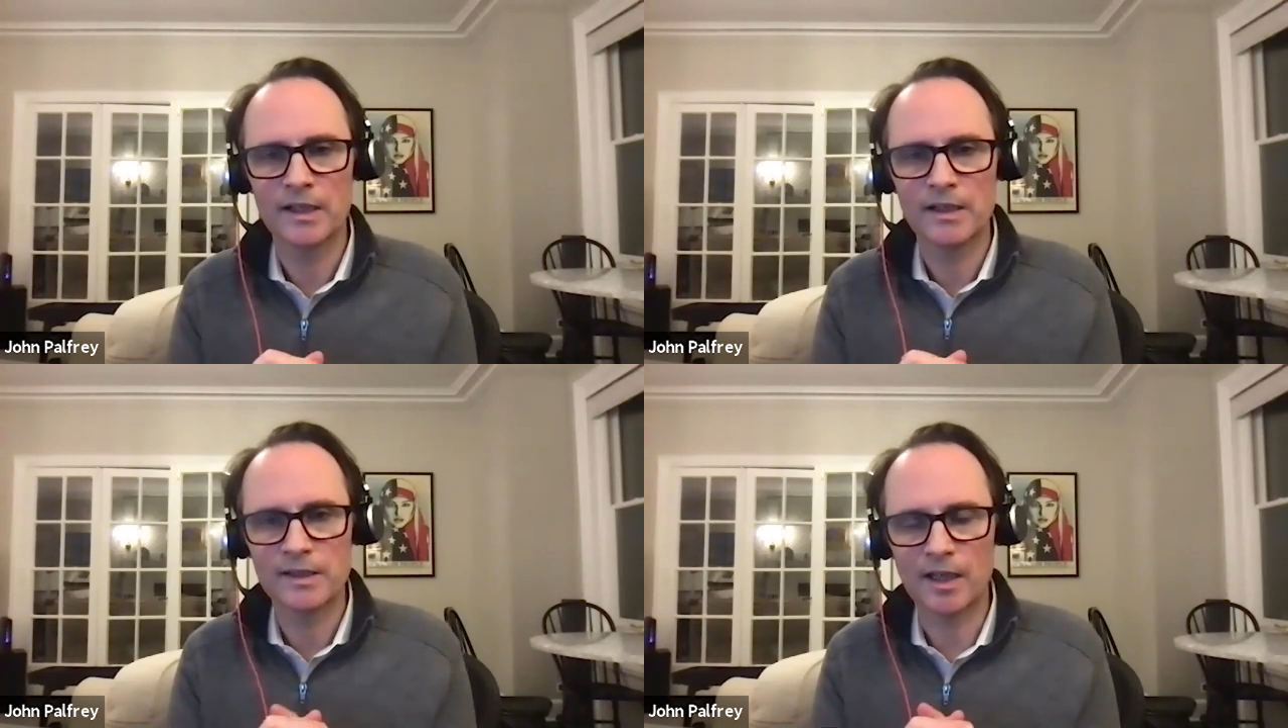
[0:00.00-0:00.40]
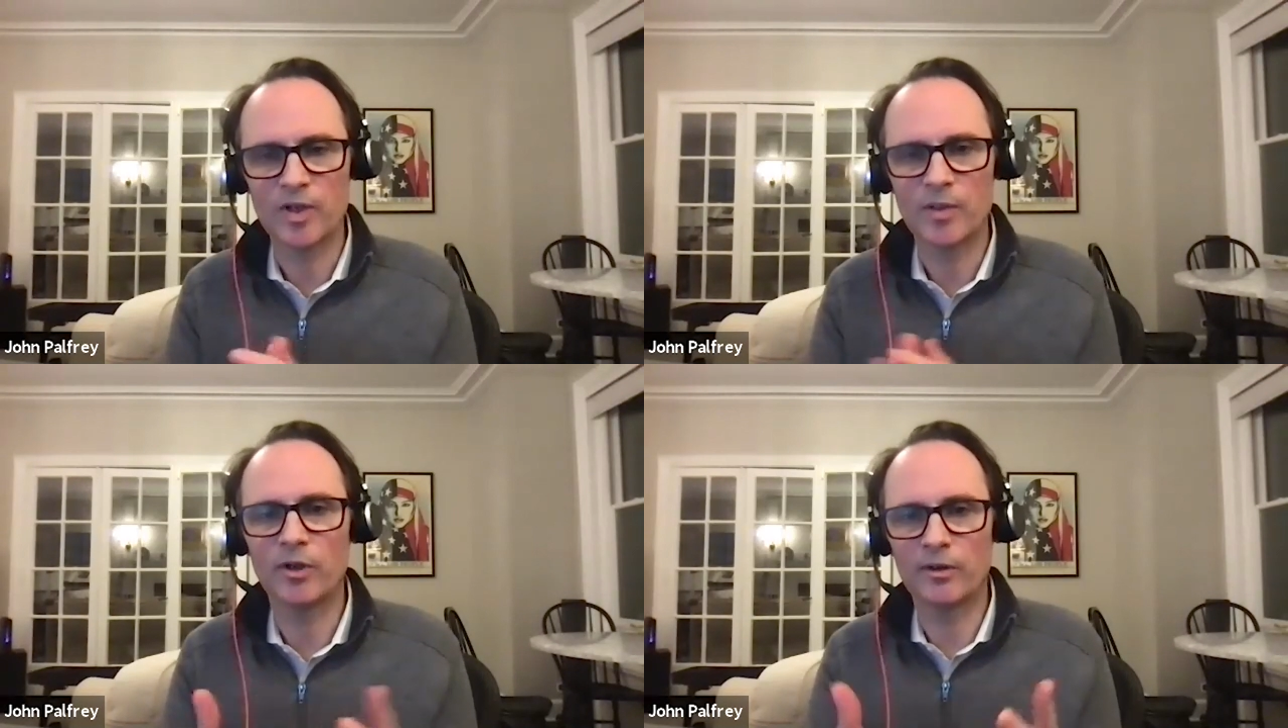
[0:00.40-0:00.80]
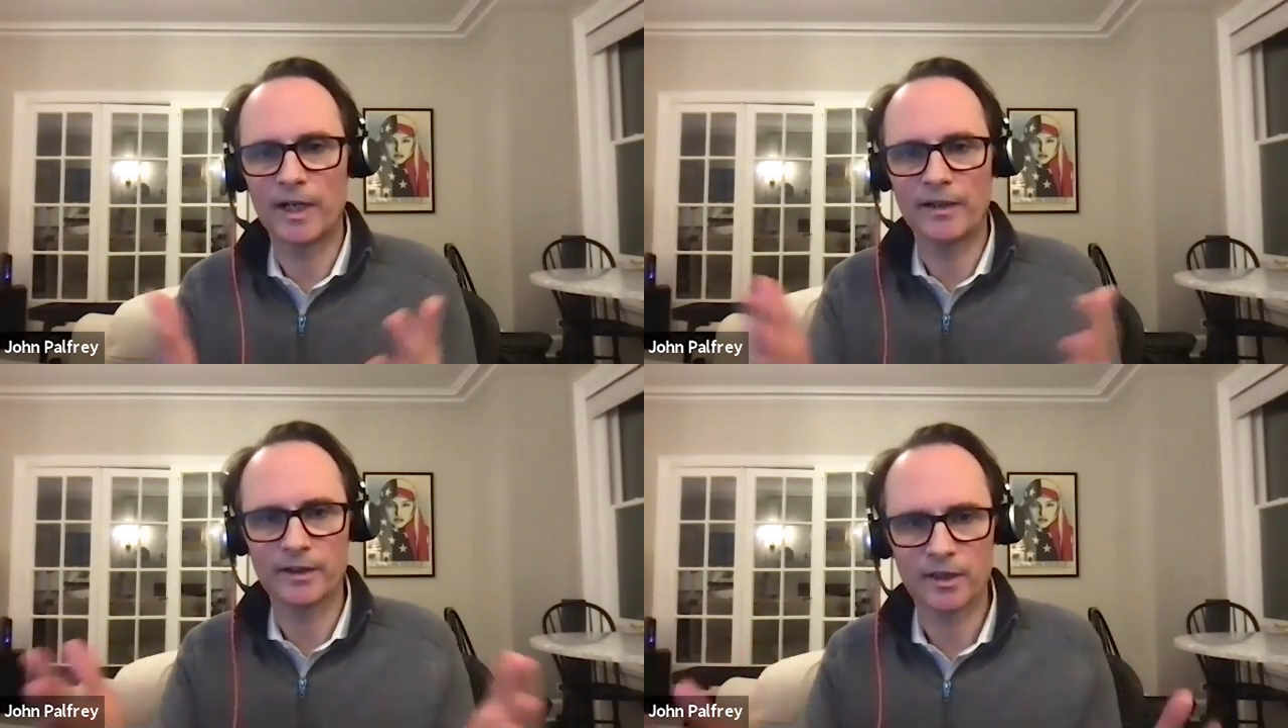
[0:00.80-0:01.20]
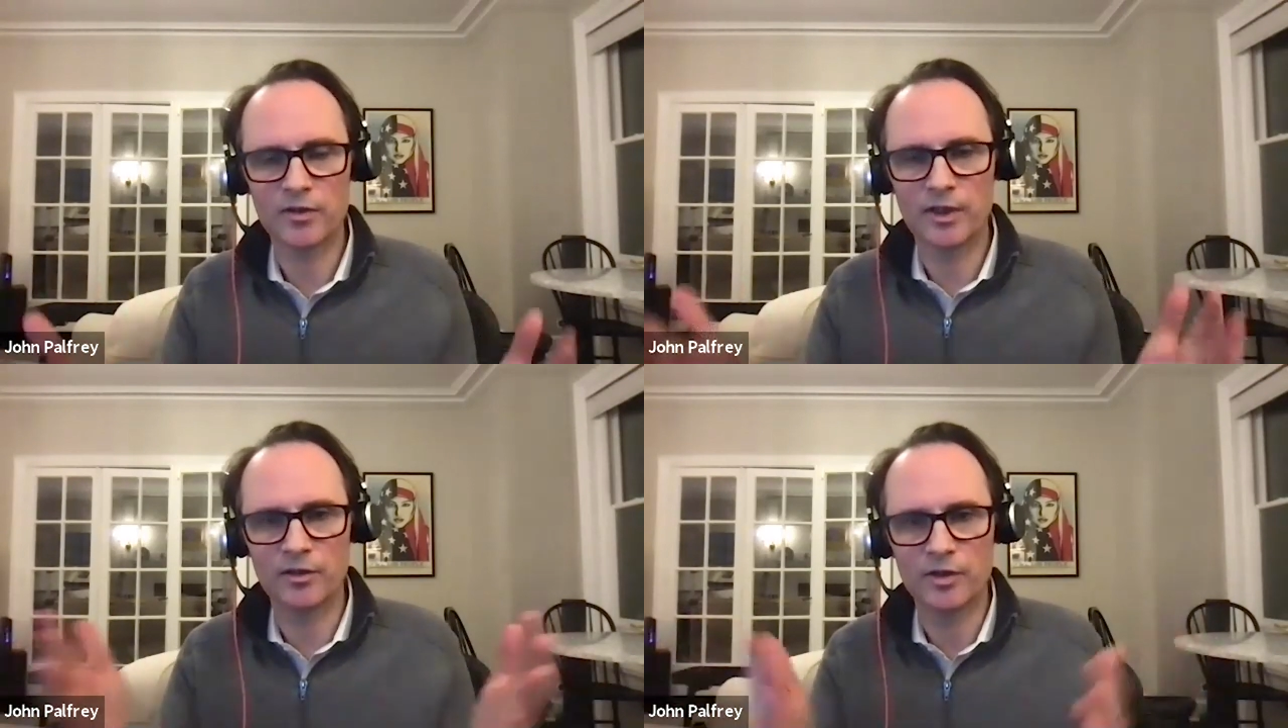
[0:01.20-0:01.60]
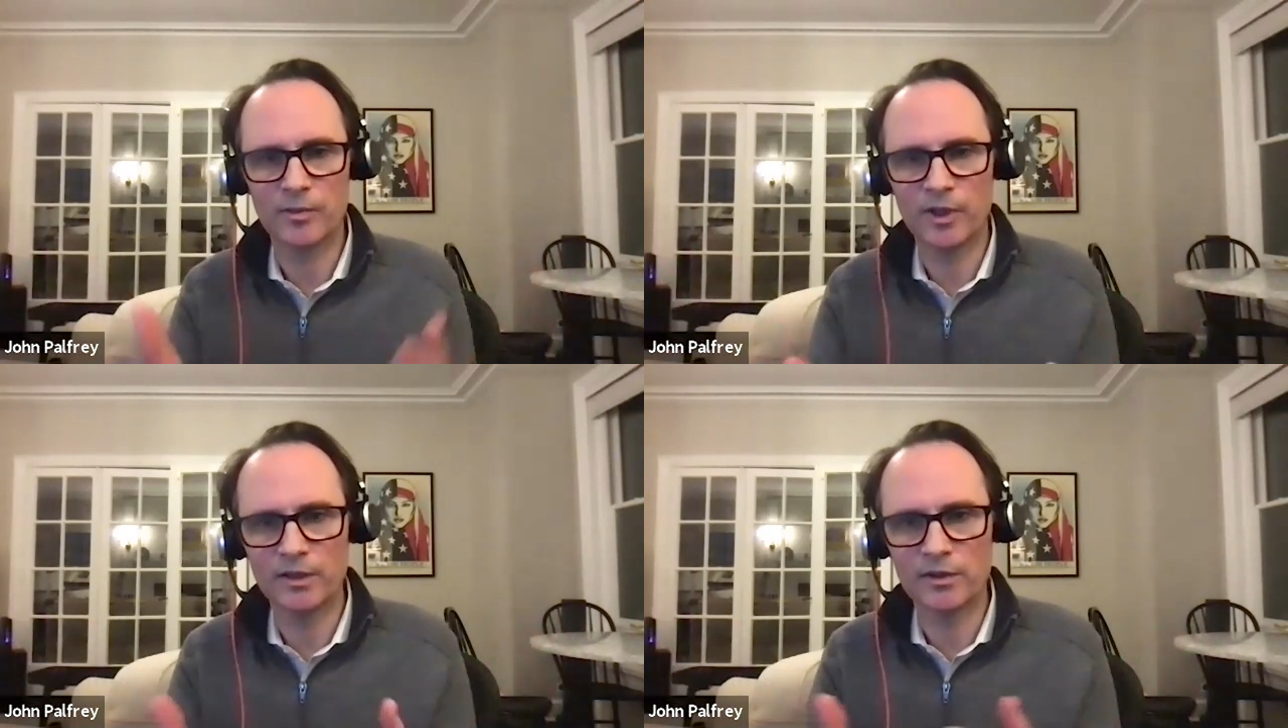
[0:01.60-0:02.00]
set of people around the country
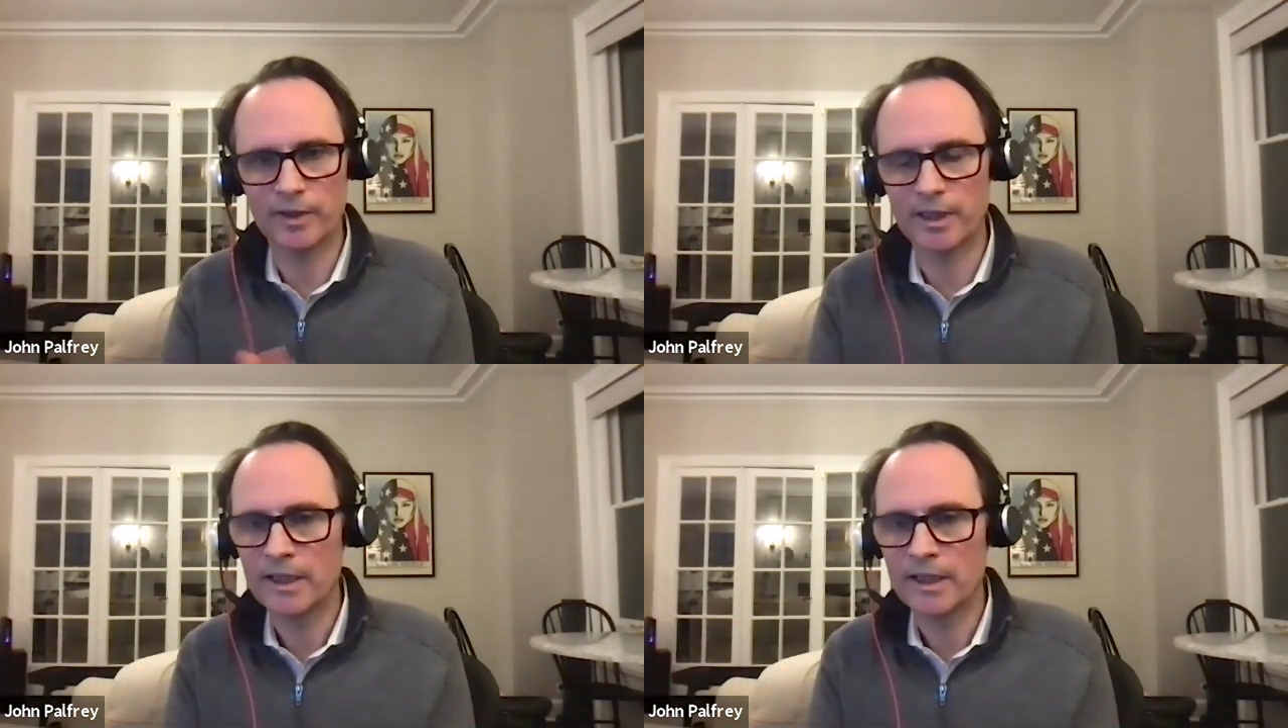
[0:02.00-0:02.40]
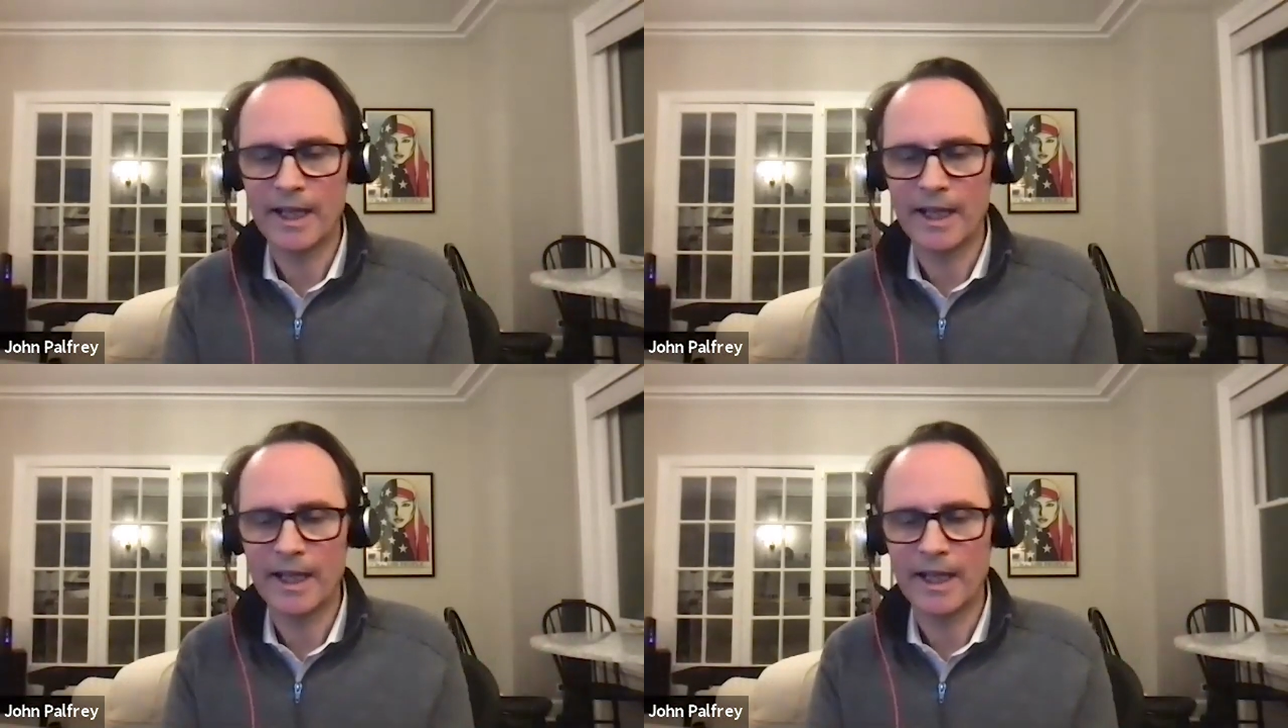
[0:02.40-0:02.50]
contributing to it.